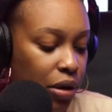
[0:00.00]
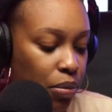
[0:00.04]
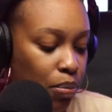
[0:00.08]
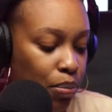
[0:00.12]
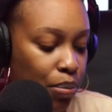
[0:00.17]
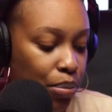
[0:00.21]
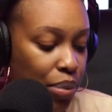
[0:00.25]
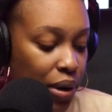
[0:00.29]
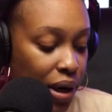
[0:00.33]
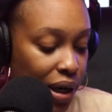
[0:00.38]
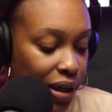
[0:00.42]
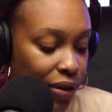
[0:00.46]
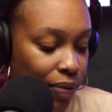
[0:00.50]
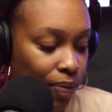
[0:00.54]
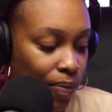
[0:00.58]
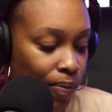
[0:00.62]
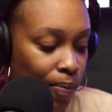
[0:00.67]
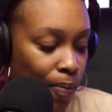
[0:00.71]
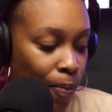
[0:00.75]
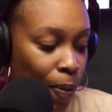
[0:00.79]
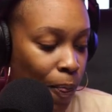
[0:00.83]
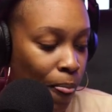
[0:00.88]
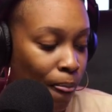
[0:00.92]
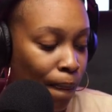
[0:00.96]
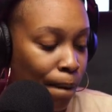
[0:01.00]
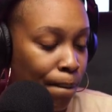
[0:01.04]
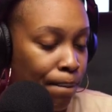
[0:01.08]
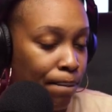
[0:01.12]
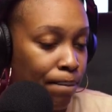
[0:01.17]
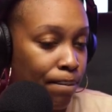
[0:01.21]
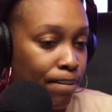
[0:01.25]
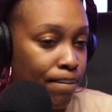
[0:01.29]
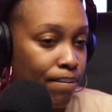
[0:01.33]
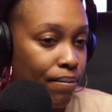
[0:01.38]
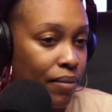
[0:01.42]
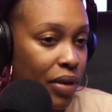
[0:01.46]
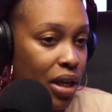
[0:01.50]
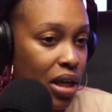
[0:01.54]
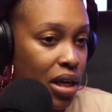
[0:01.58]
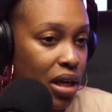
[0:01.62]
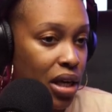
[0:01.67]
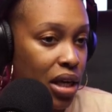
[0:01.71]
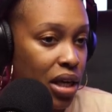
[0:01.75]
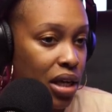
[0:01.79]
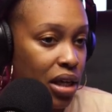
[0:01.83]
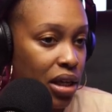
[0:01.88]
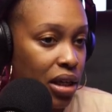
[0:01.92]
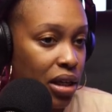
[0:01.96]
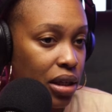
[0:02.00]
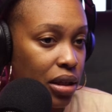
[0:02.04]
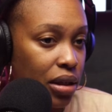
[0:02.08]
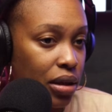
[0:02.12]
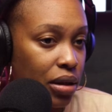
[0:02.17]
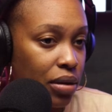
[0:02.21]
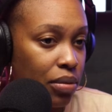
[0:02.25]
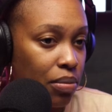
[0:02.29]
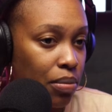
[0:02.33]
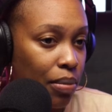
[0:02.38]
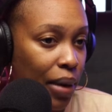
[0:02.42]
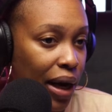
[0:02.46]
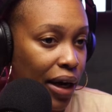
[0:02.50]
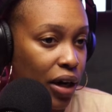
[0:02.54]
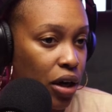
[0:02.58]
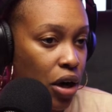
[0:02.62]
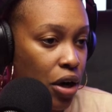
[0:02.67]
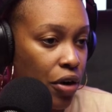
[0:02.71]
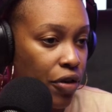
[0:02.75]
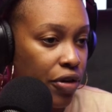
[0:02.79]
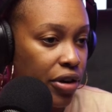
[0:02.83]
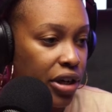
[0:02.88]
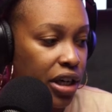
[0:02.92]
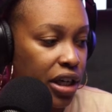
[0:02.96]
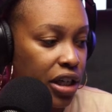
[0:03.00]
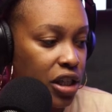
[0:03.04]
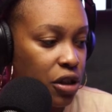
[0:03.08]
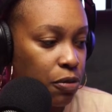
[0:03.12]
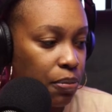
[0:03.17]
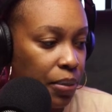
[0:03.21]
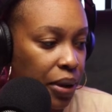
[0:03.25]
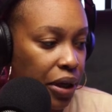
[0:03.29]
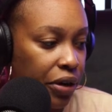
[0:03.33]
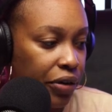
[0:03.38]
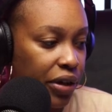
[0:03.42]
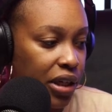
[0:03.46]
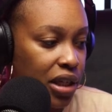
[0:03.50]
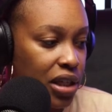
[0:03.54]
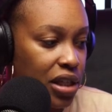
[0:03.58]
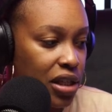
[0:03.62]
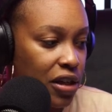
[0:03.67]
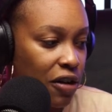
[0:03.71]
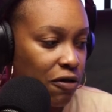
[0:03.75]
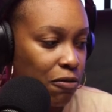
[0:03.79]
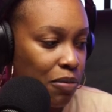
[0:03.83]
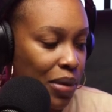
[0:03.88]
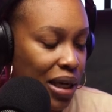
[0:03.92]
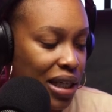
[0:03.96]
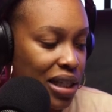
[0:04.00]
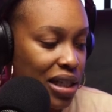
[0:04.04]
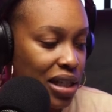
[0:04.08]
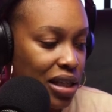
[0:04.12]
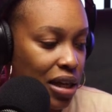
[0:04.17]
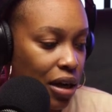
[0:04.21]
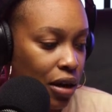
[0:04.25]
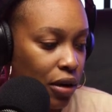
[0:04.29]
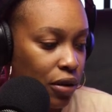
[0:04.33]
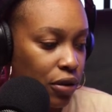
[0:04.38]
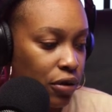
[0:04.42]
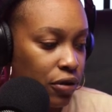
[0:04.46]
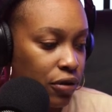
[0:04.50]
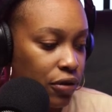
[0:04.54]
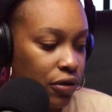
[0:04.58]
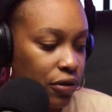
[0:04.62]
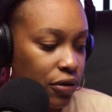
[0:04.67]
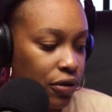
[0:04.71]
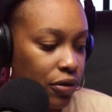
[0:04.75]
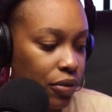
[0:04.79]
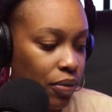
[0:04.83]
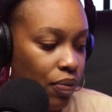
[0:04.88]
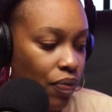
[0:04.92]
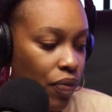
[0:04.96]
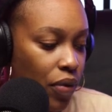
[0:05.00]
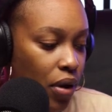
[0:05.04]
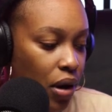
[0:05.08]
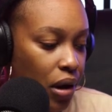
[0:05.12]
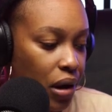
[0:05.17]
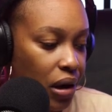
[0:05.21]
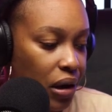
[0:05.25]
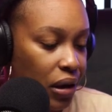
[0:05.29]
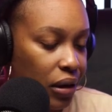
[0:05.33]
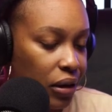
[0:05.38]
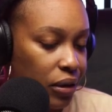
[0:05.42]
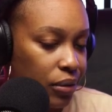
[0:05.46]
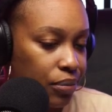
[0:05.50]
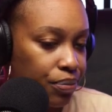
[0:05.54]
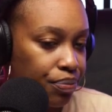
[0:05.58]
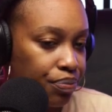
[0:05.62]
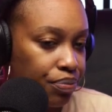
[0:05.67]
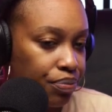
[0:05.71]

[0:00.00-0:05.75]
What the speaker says: But in my current experience of myself, I